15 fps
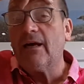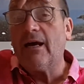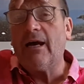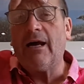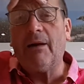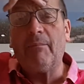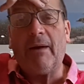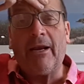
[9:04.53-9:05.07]

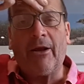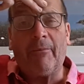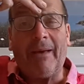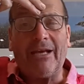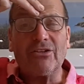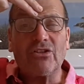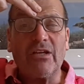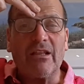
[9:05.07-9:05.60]
and I'm
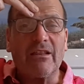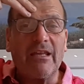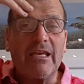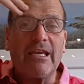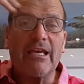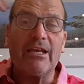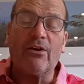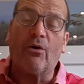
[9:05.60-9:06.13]
actually
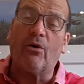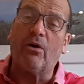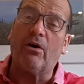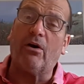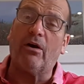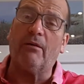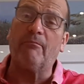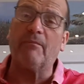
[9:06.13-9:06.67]
thinking
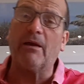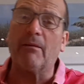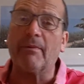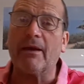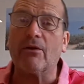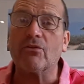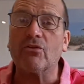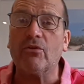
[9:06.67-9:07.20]

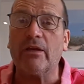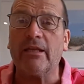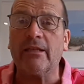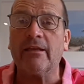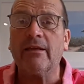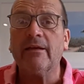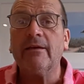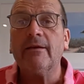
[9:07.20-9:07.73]
about
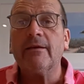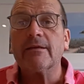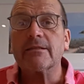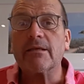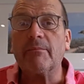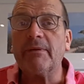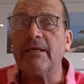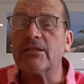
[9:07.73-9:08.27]
doing
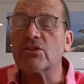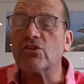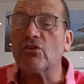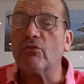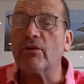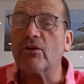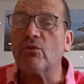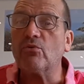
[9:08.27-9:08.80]
some
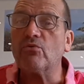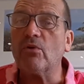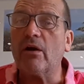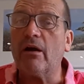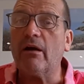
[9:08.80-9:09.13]
historical